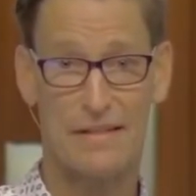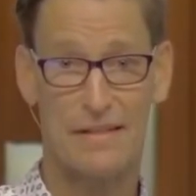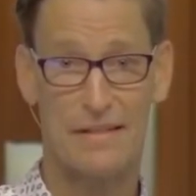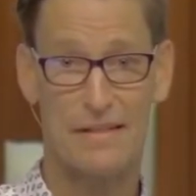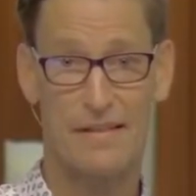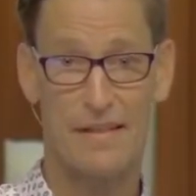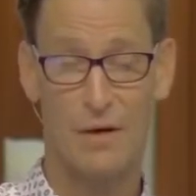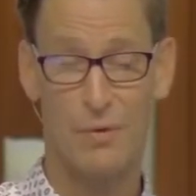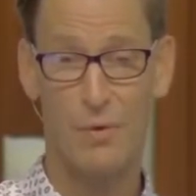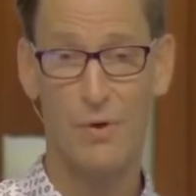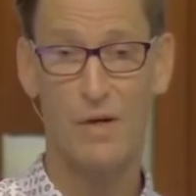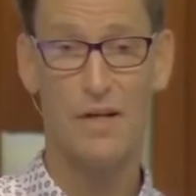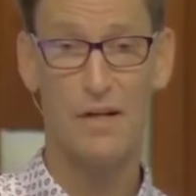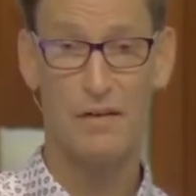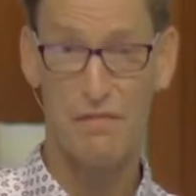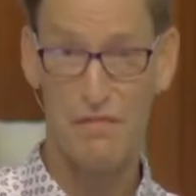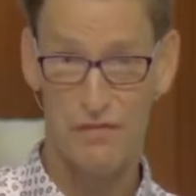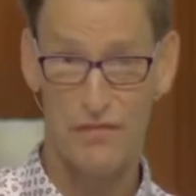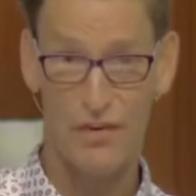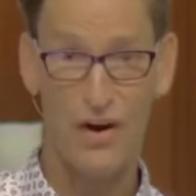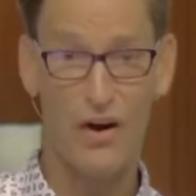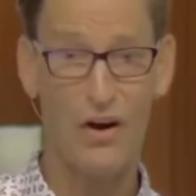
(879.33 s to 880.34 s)
that we're going to
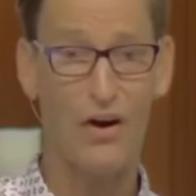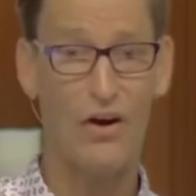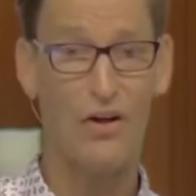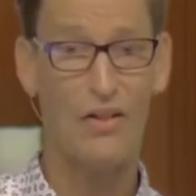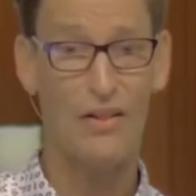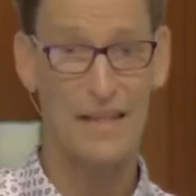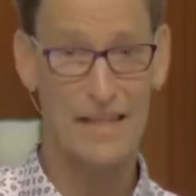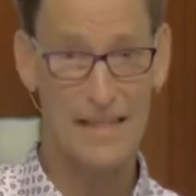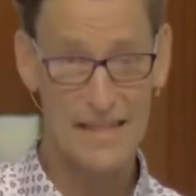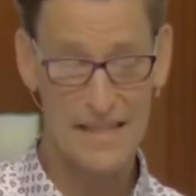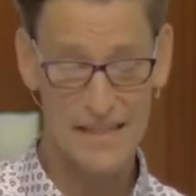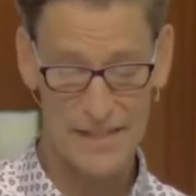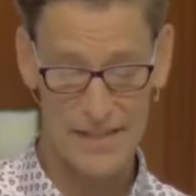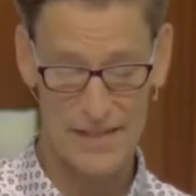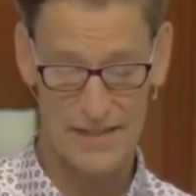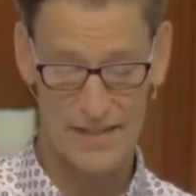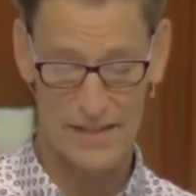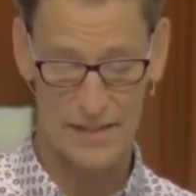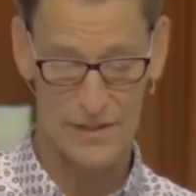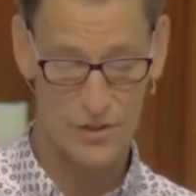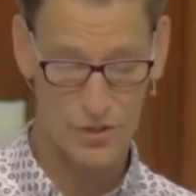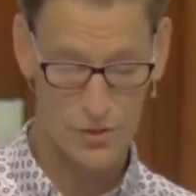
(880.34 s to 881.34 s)
fall into
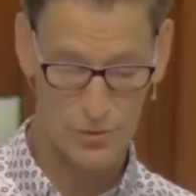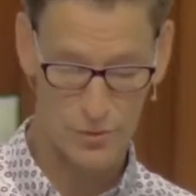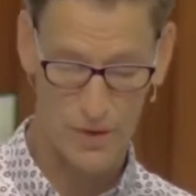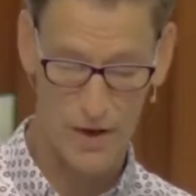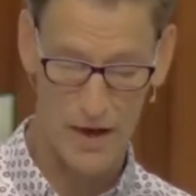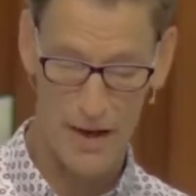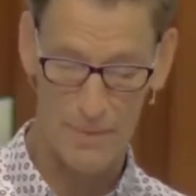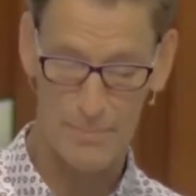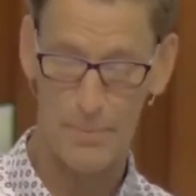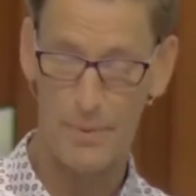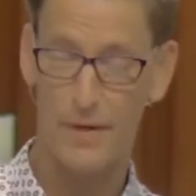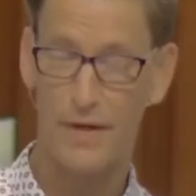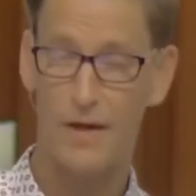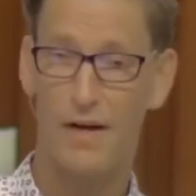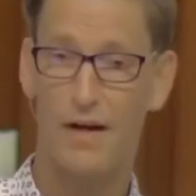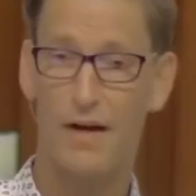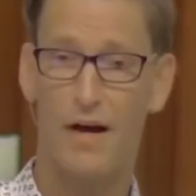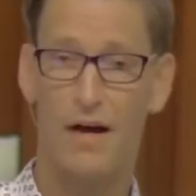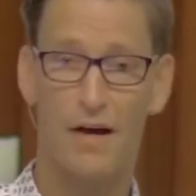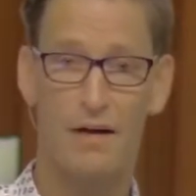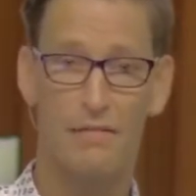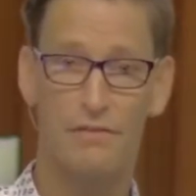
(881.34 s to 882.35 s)
this trap
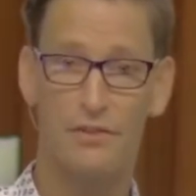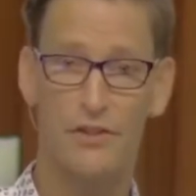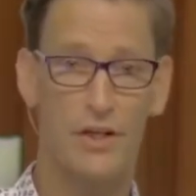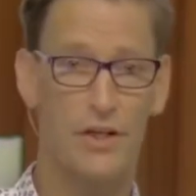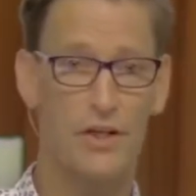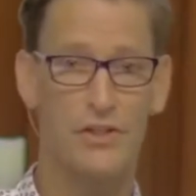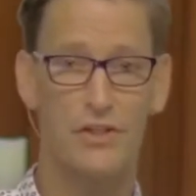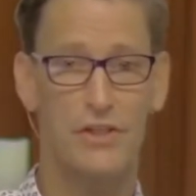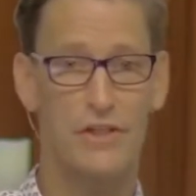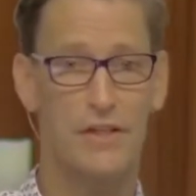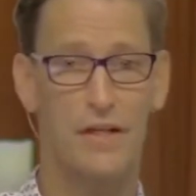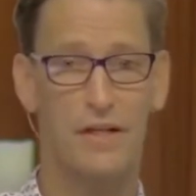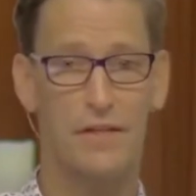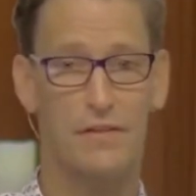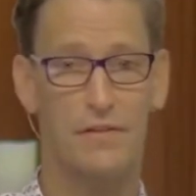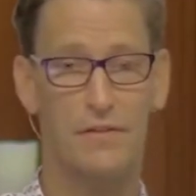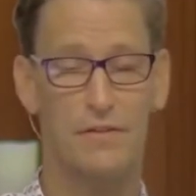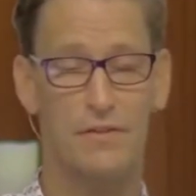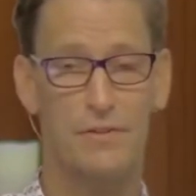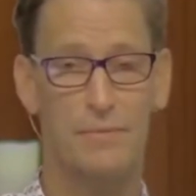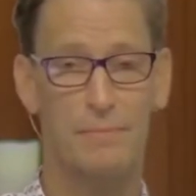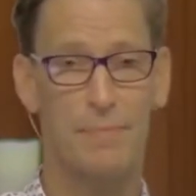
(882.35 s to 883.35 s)
of judging
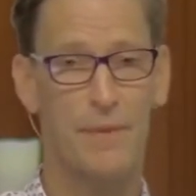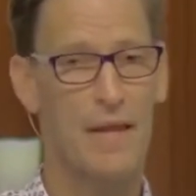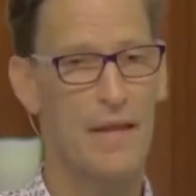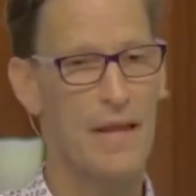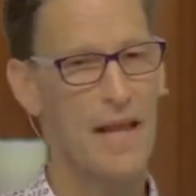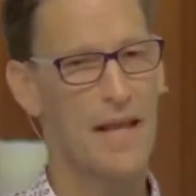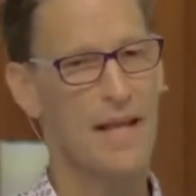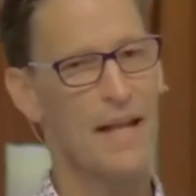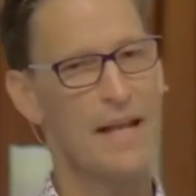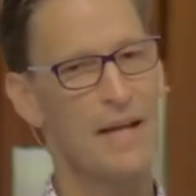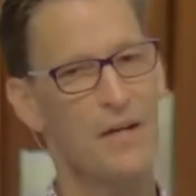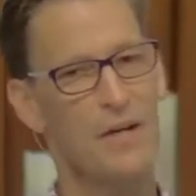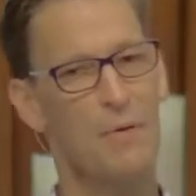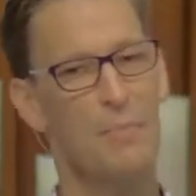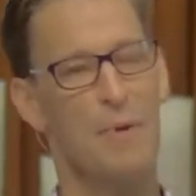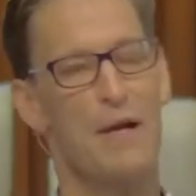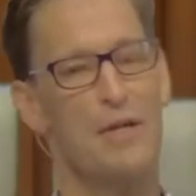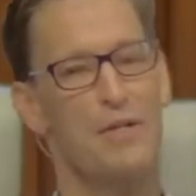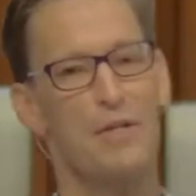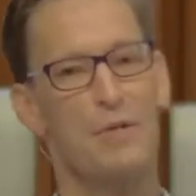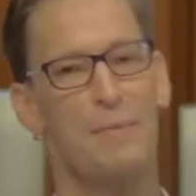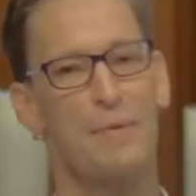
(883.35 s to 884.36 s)
others. And I don't know
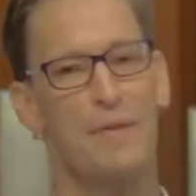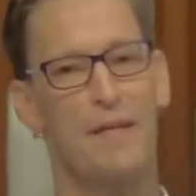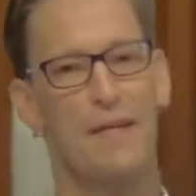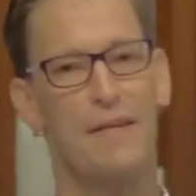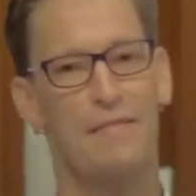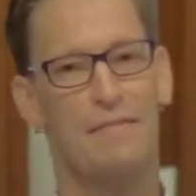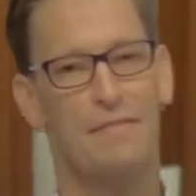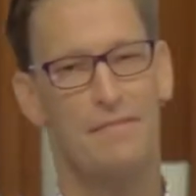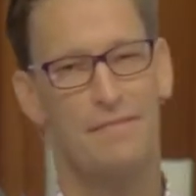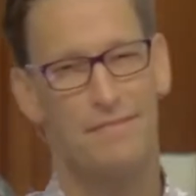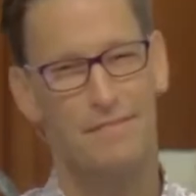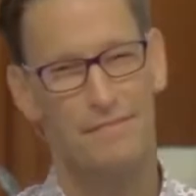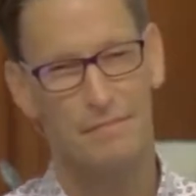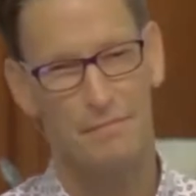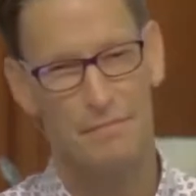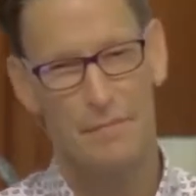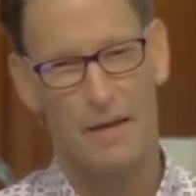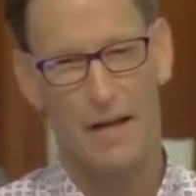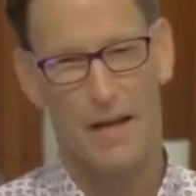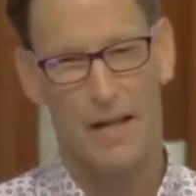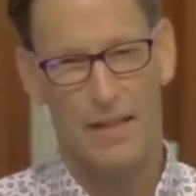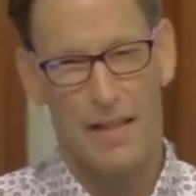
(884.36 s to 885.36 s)
about you, but
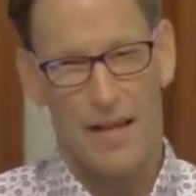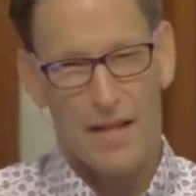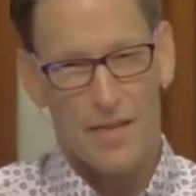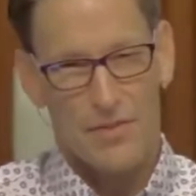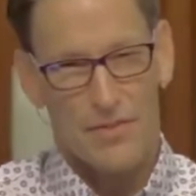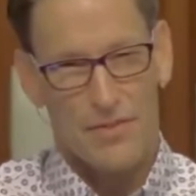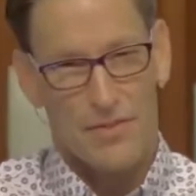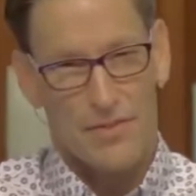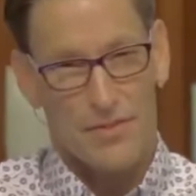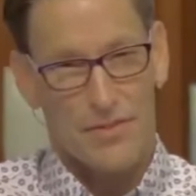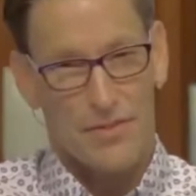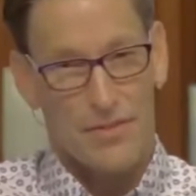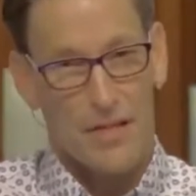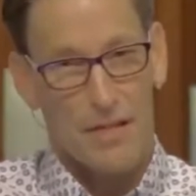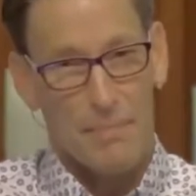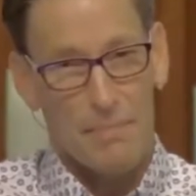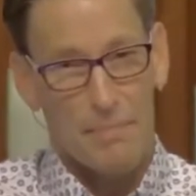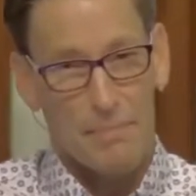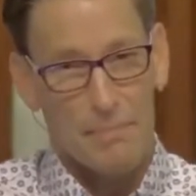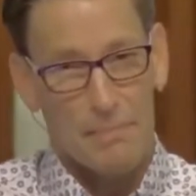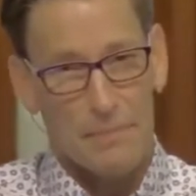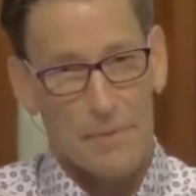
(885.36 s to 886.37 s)
that allows
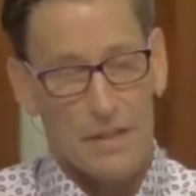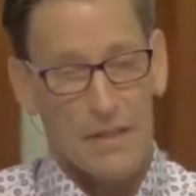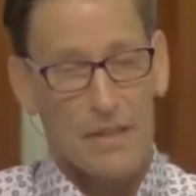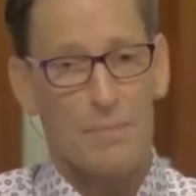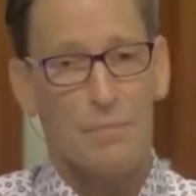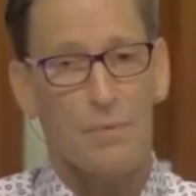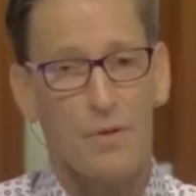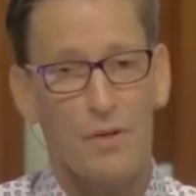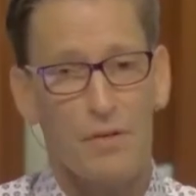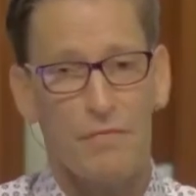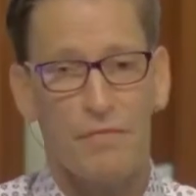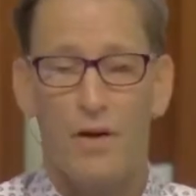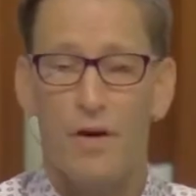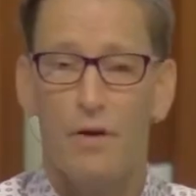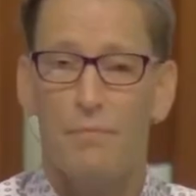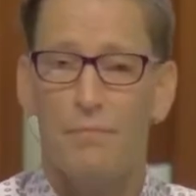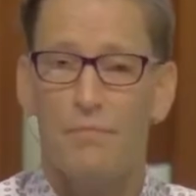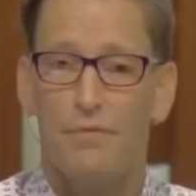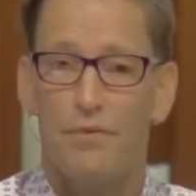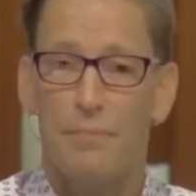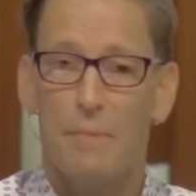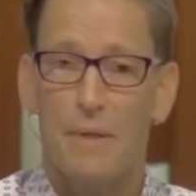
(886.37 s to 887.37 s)
some glimmer of
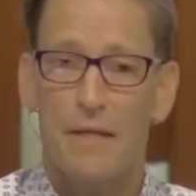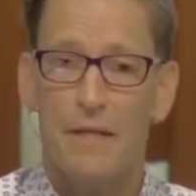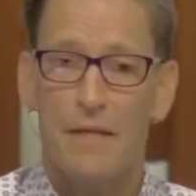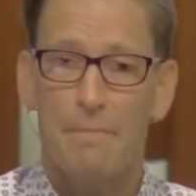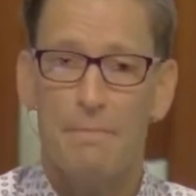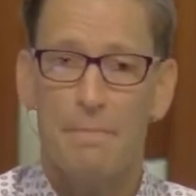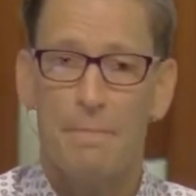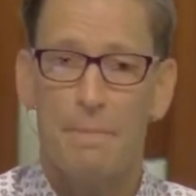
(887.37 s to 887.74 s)
hope for me